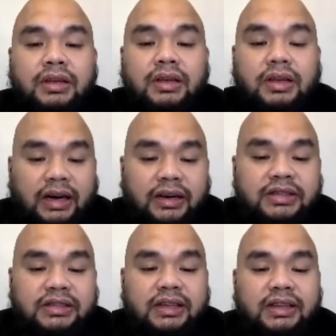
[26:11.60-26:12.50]
In other
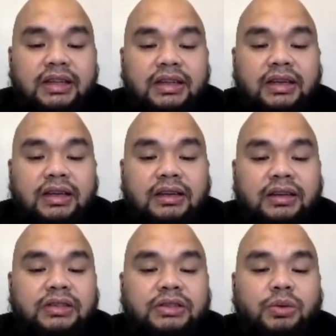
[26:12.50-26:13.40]
study, there
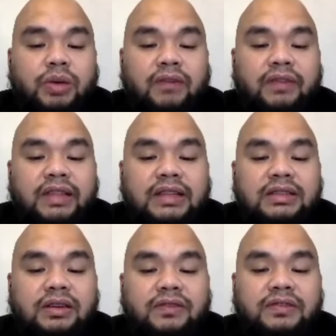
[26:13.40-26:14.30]
is no evidence
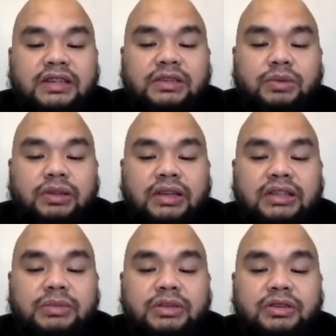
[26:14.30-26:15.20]
of sexual
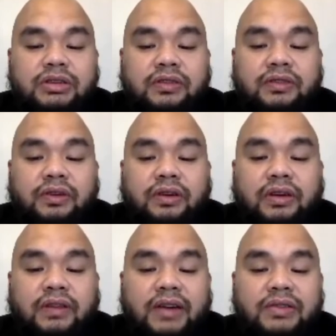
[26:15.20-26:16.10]
transmission of
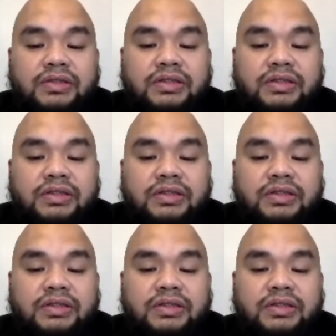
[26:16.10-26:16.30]
coronavirus.